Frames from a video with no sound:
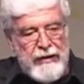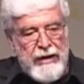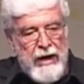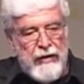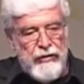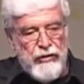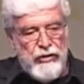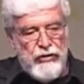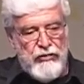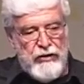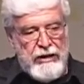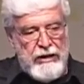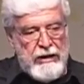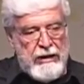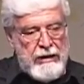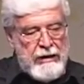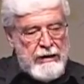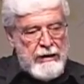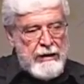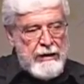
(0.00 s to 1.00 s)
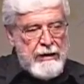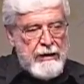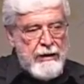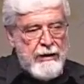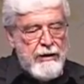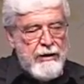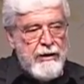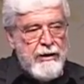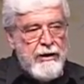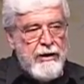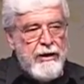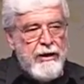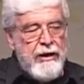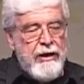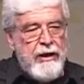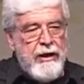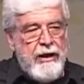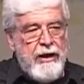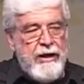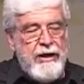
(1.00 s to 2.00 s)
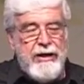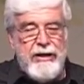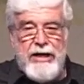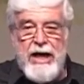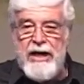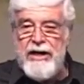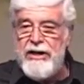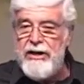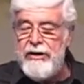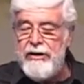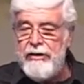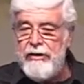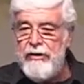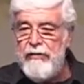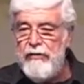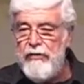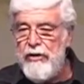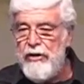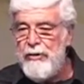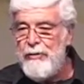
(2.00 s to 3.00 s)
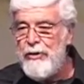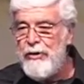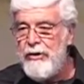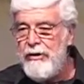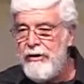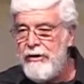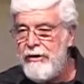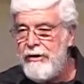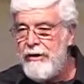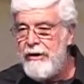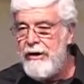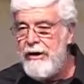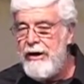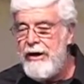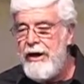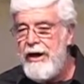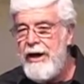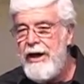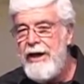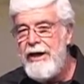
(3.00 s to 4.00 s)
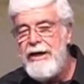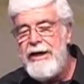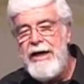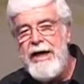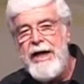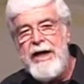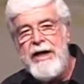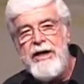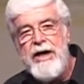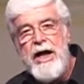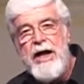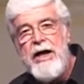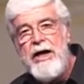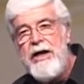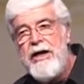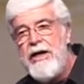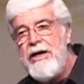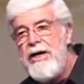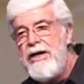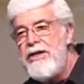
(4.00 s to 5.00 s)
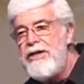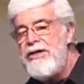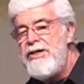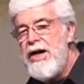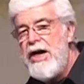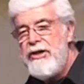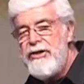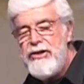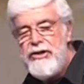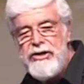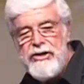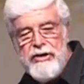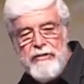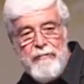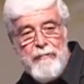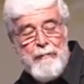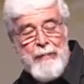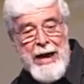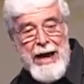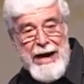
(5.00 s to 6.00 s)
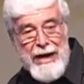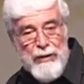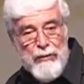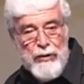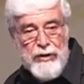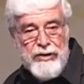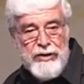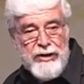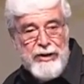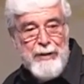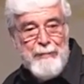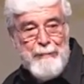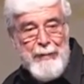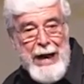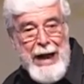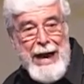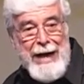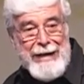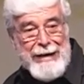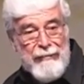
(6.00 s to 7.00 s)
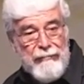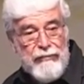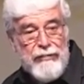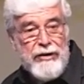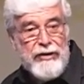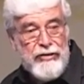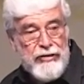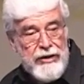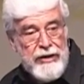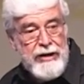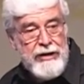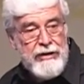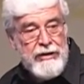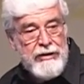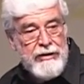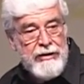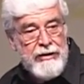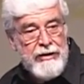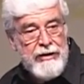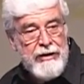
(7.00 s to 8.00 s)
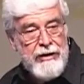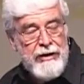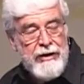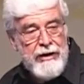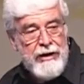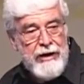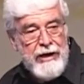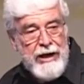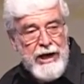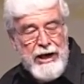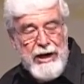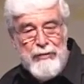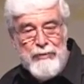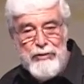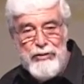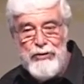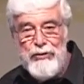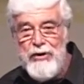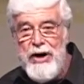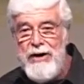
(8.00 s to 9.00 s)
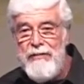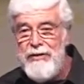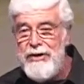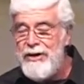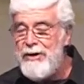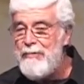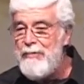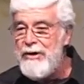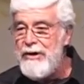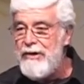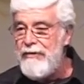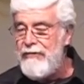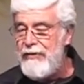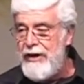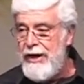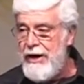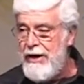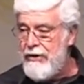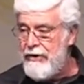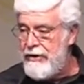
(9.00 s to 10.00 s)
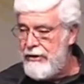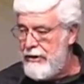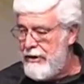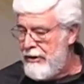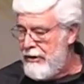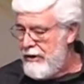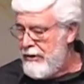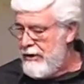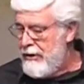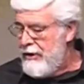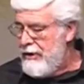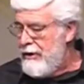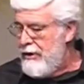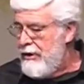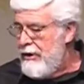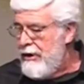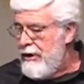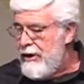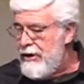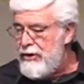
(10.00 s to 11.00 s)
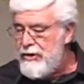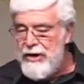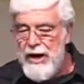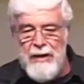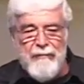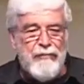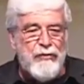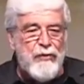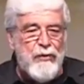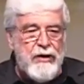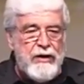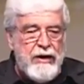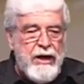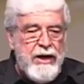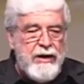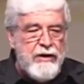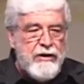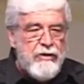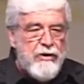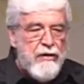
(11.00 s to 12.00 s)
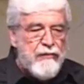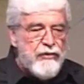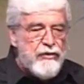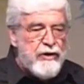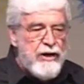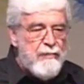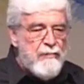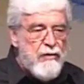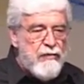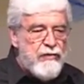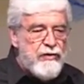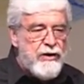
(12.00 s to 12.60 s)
down the street, and he had a convertible, and he had dozens of penguins in the back and front seat. And he was driving in the middle of town, and he stopped for a red light, and an officer came over and